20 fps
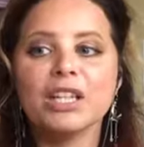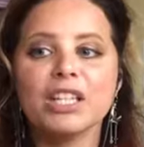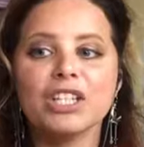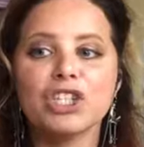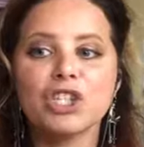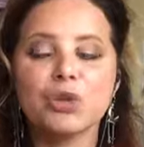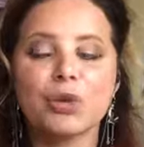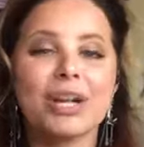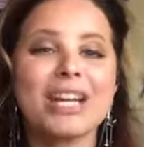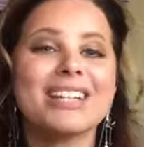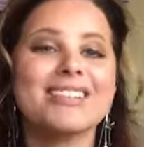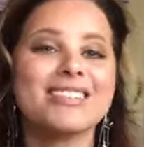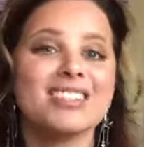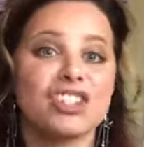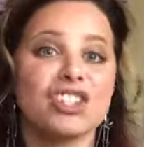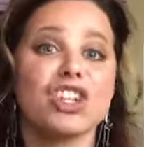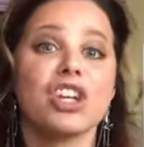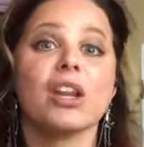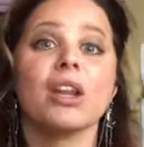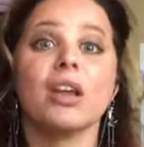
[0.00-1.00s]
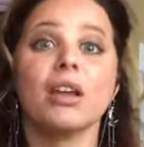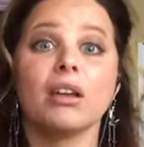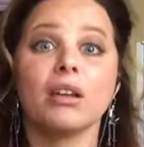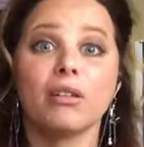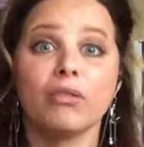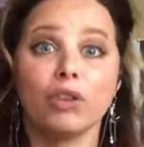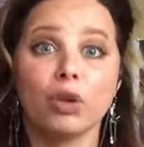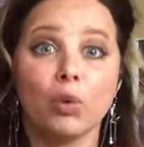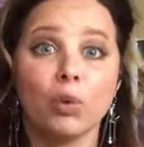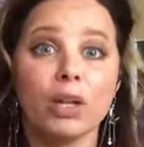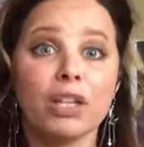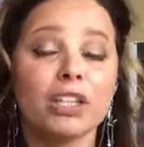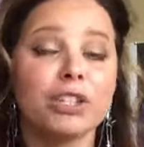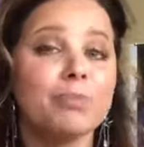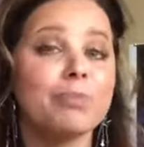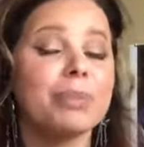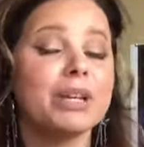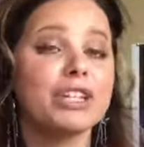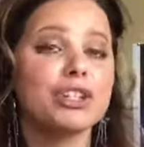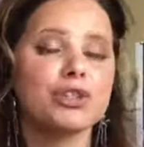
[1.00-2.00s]
really transitioning, if you
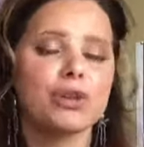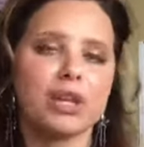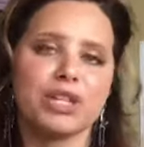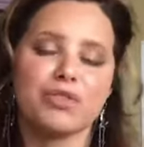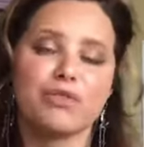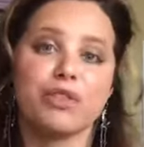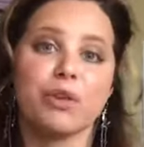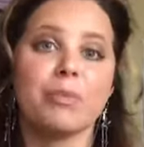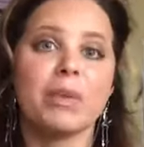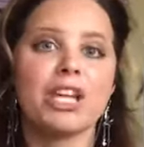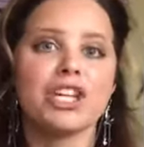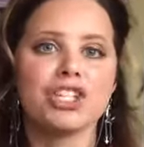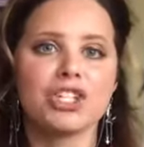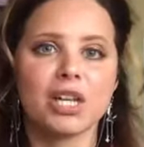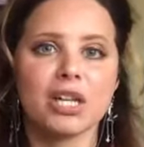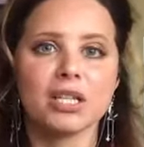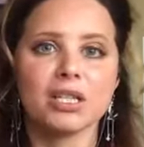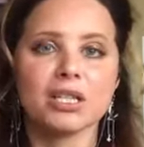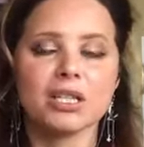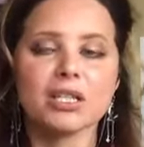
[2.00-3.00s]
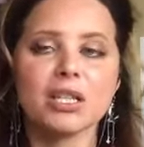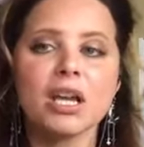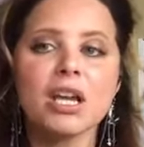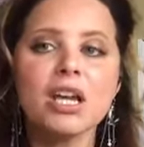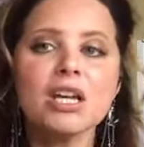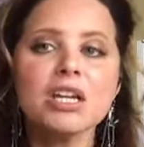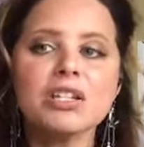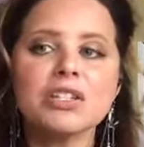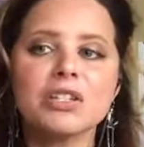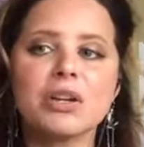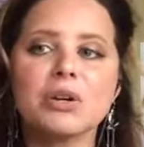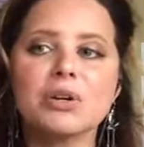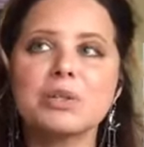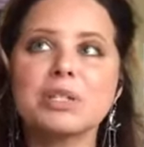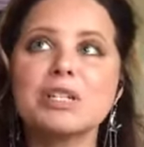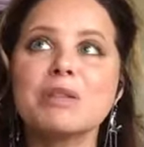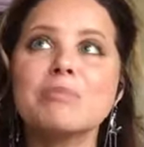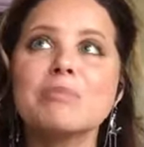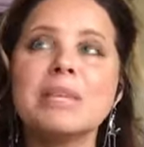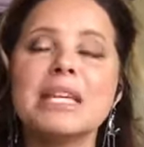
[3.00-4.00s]
will, and big transformations.
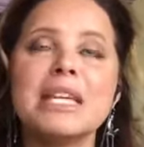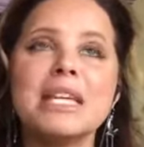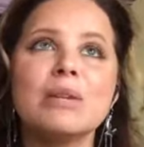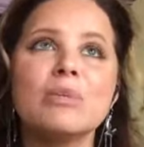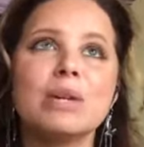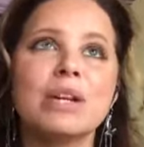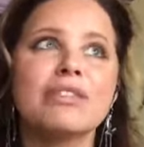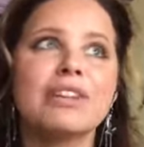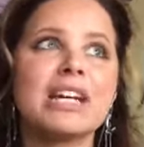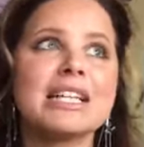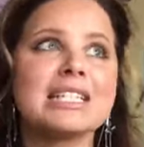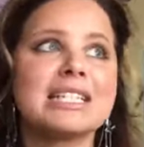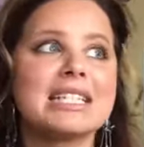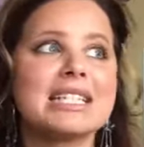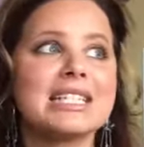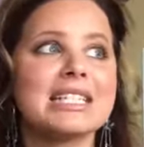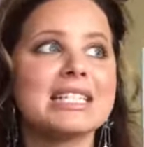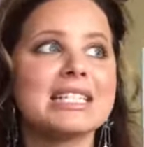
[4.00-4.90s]
So to me, whenever I